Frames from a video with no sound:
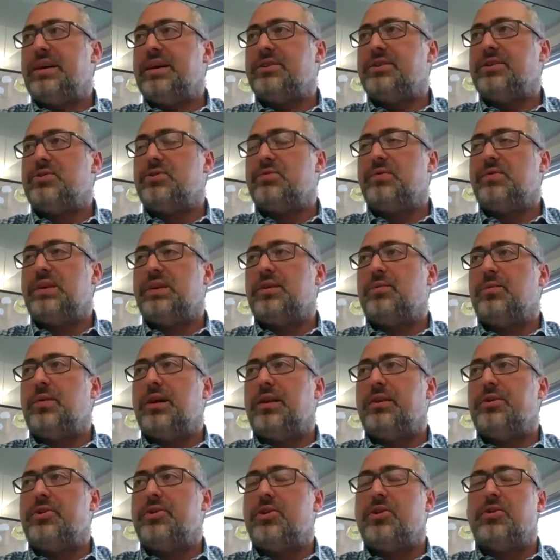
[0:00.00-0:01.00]
as you very
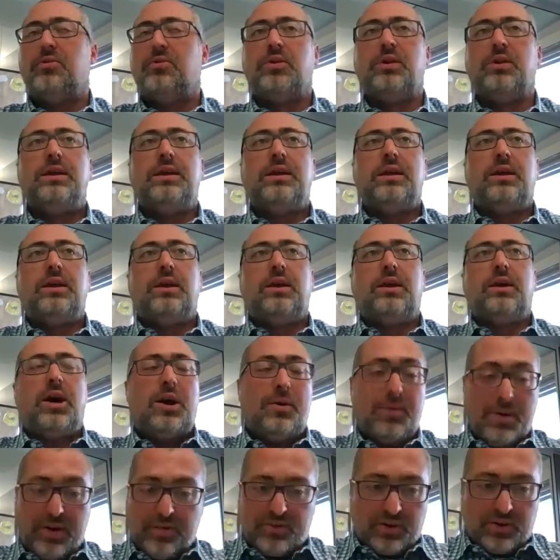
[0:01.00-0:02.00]
well know.
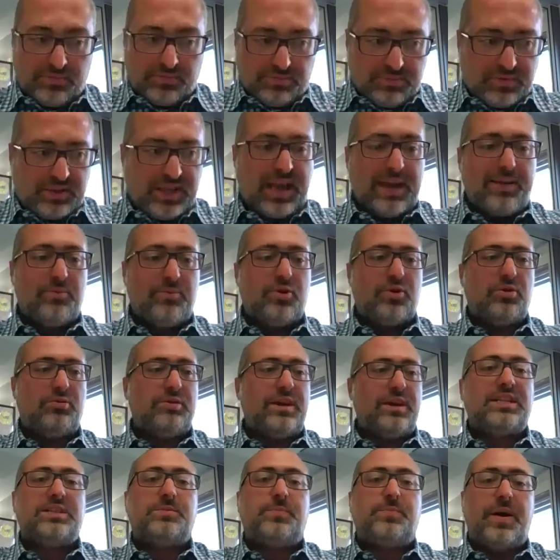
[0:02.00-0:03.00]
However, they were
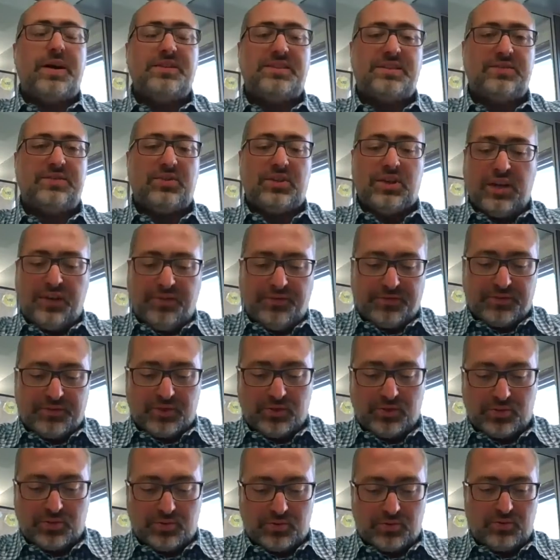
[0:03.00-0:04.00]
expensive enough
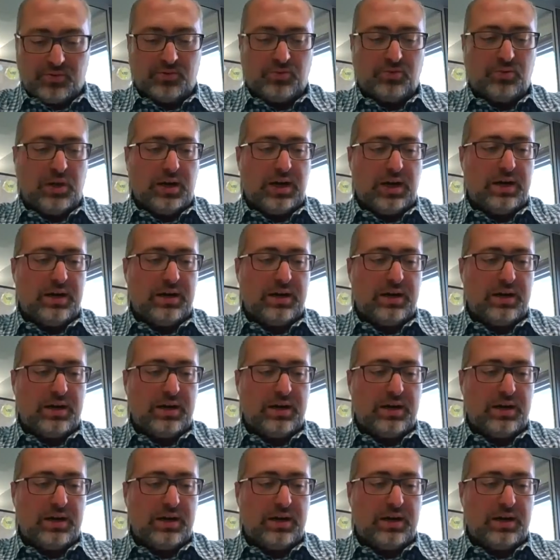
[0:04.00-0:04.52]
to